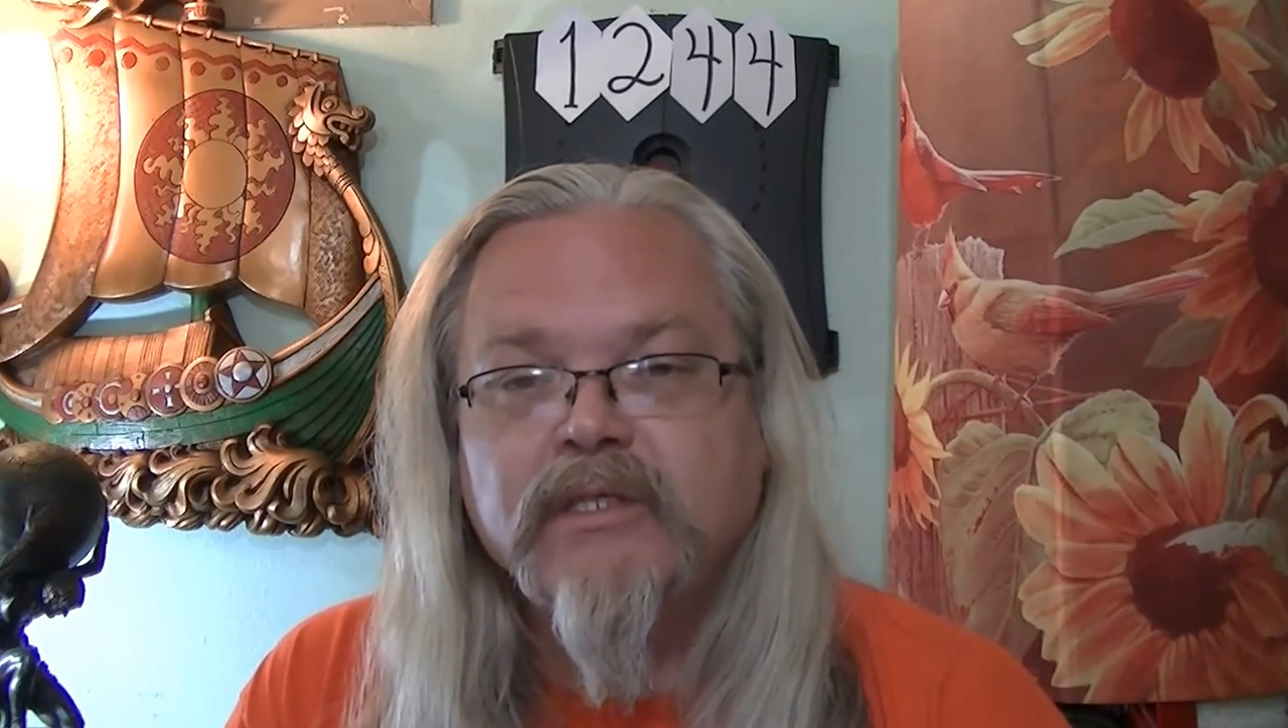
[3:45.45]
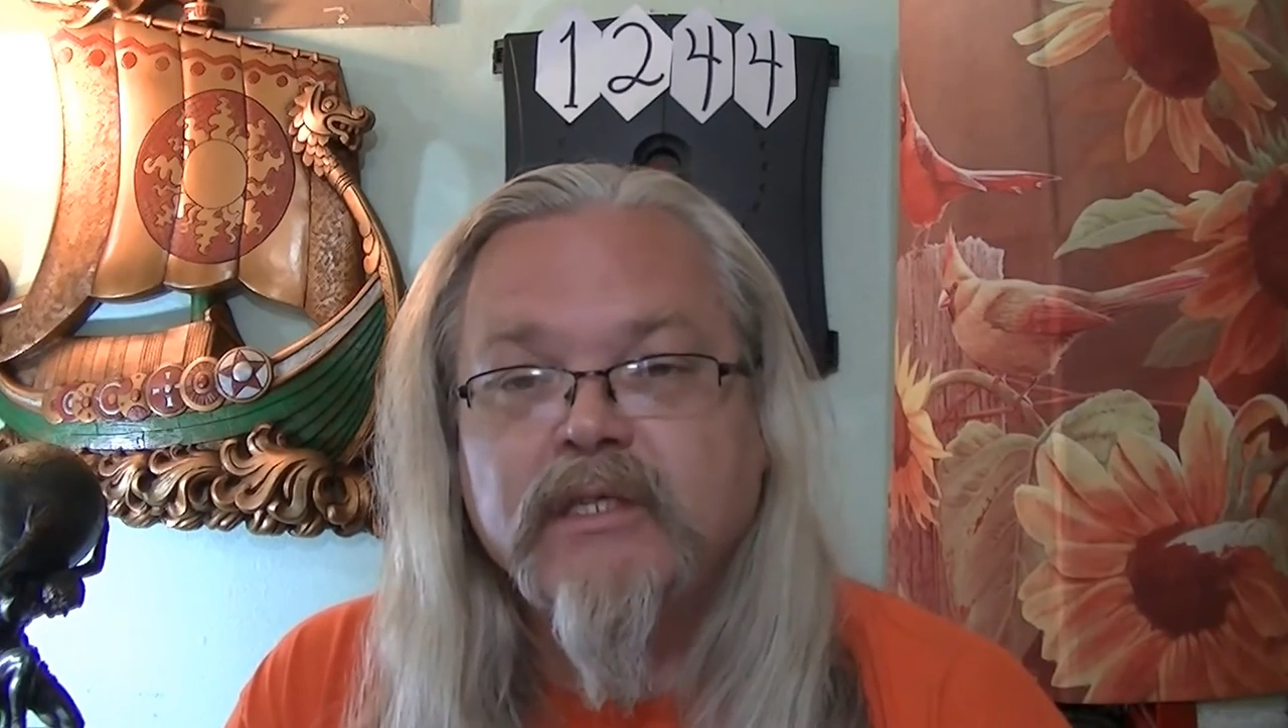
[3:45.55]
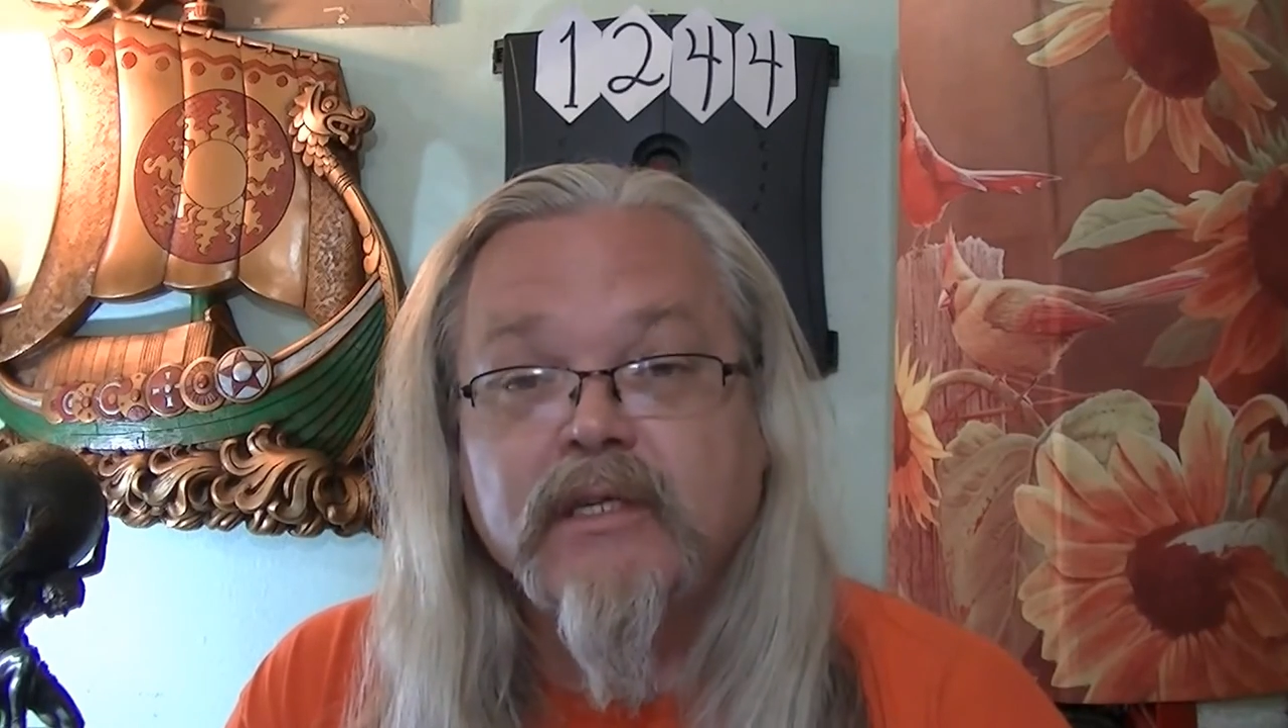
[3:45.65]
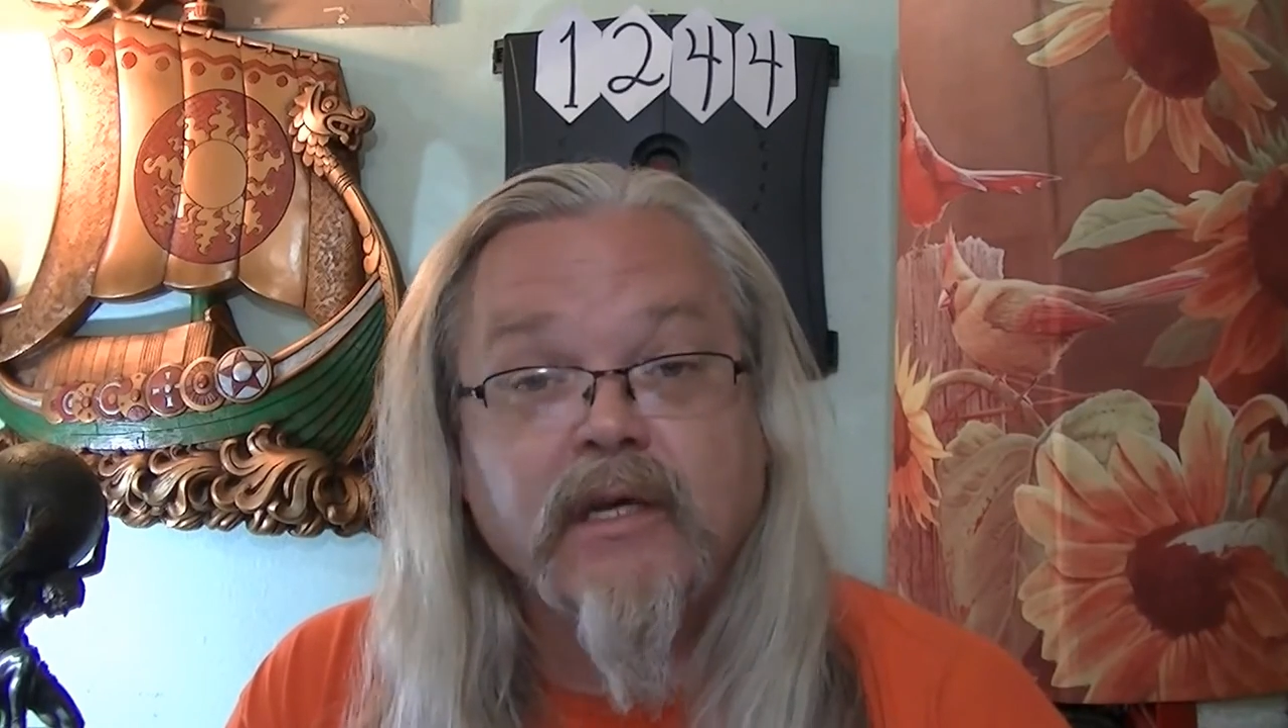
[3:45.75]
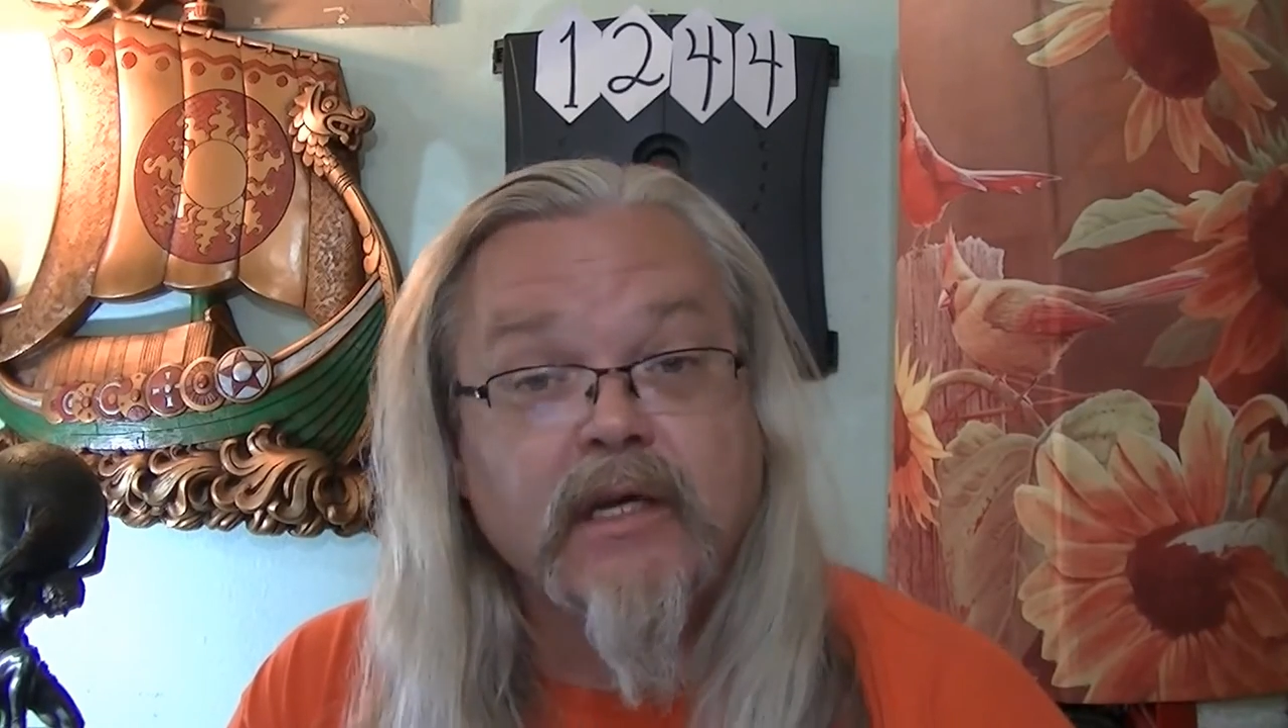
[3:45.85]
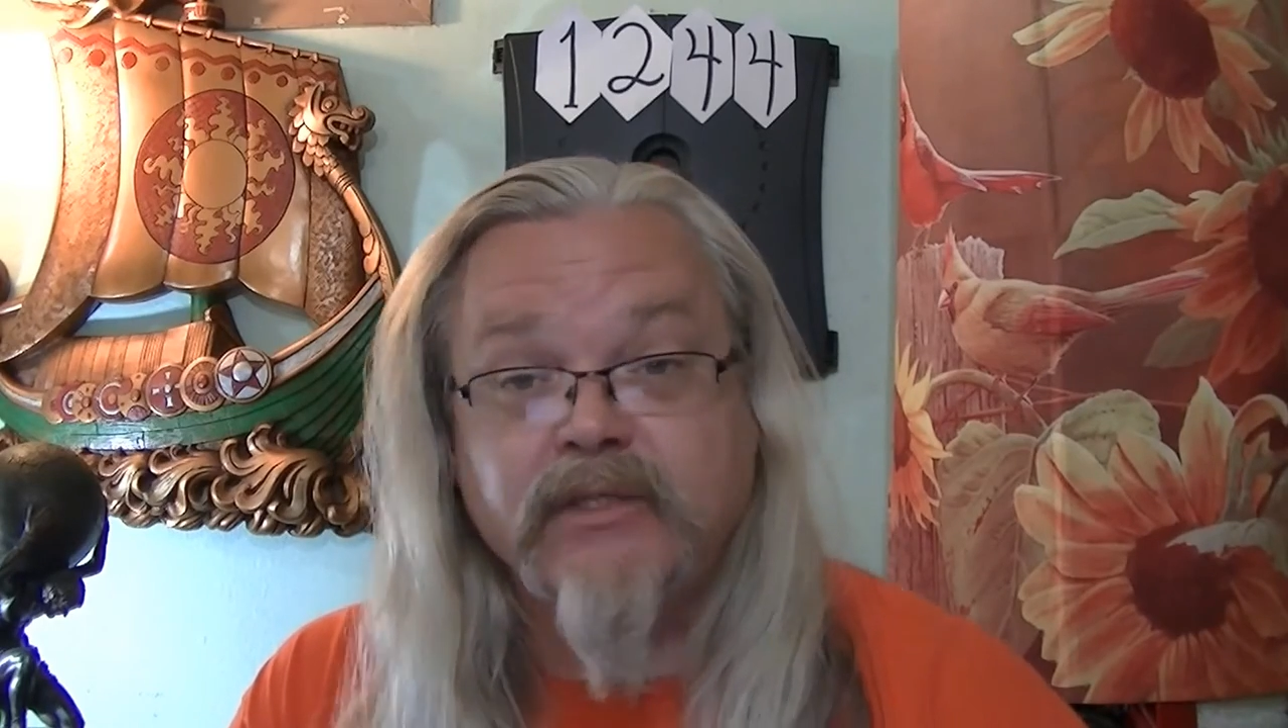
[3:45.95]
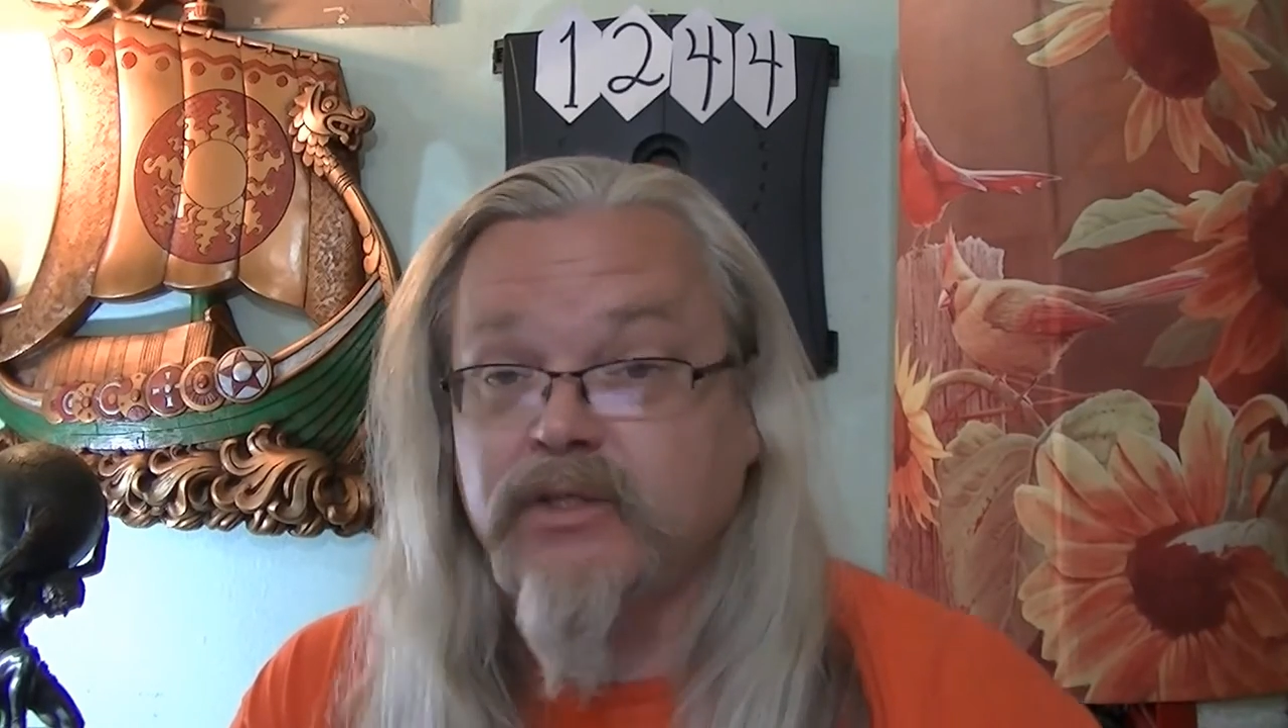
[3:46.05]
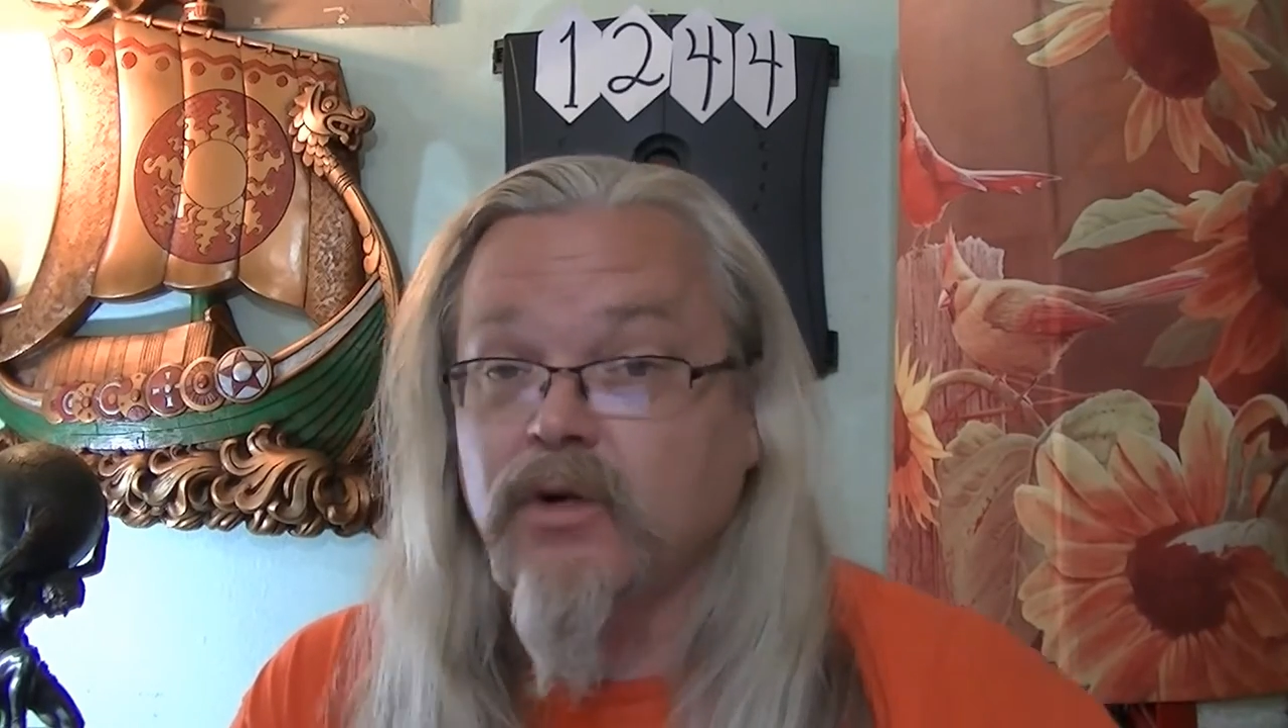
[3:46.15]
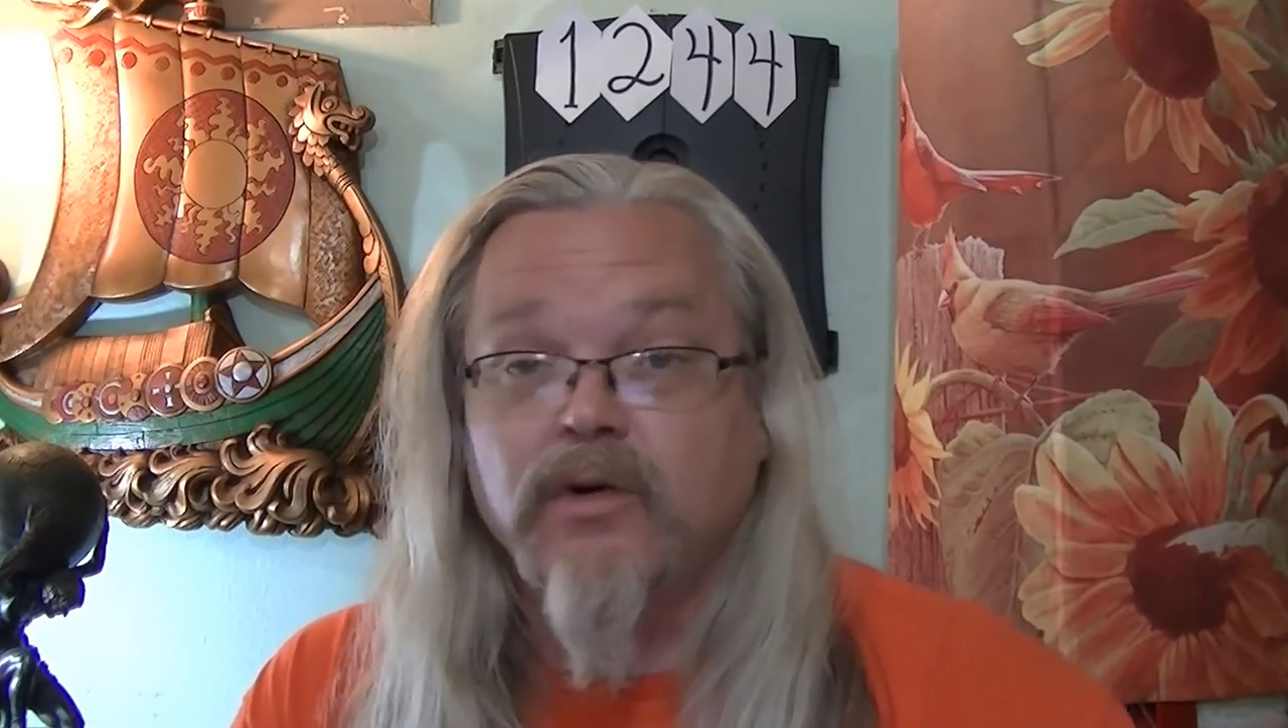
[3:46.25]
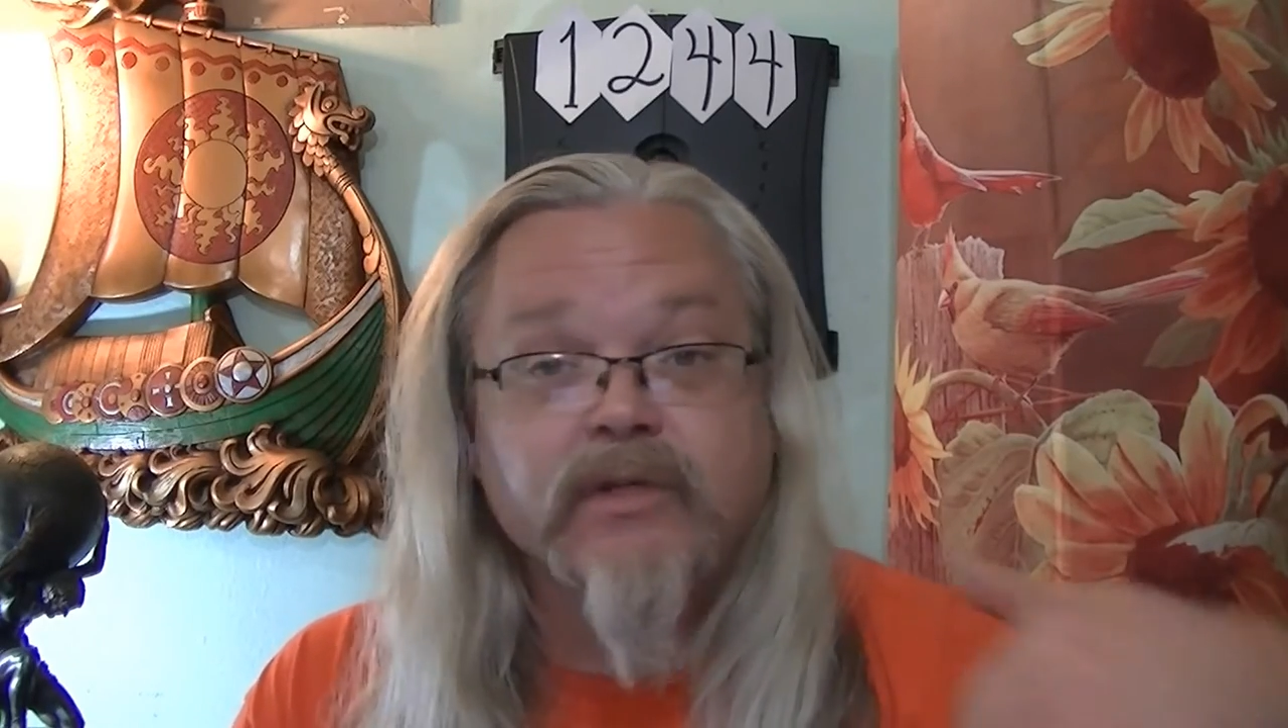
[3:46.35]
It
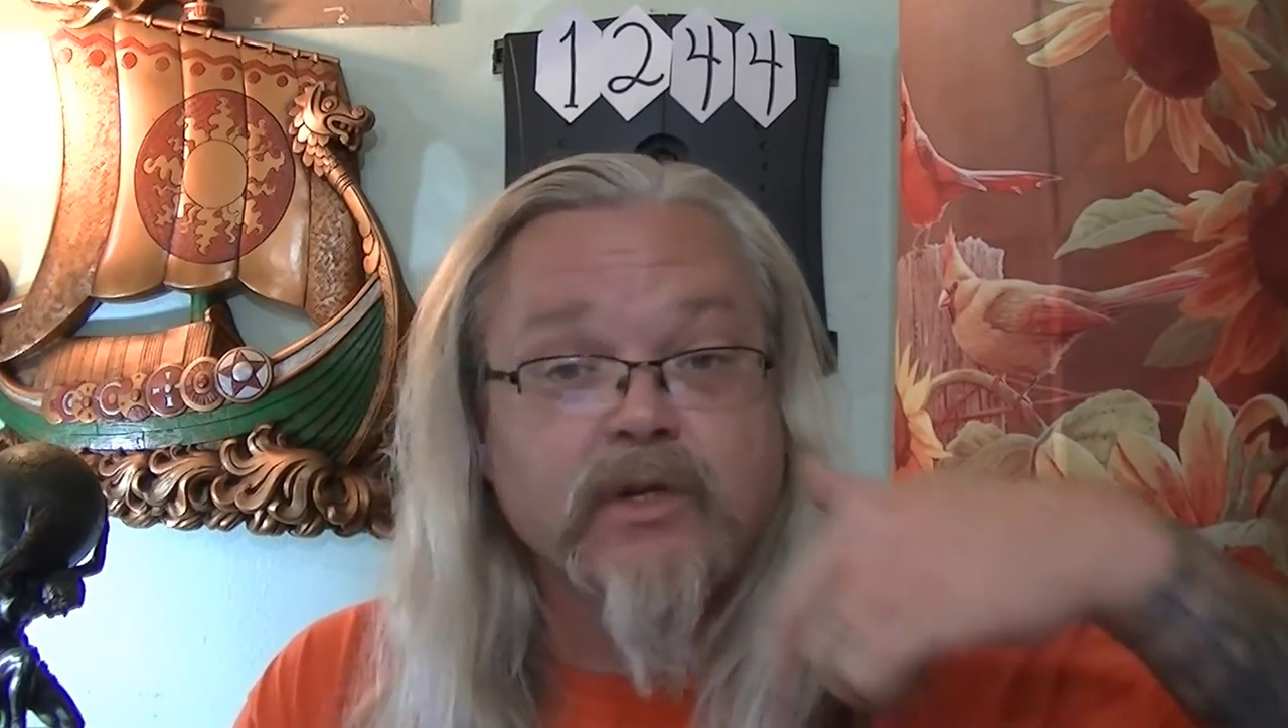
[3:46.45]
circled the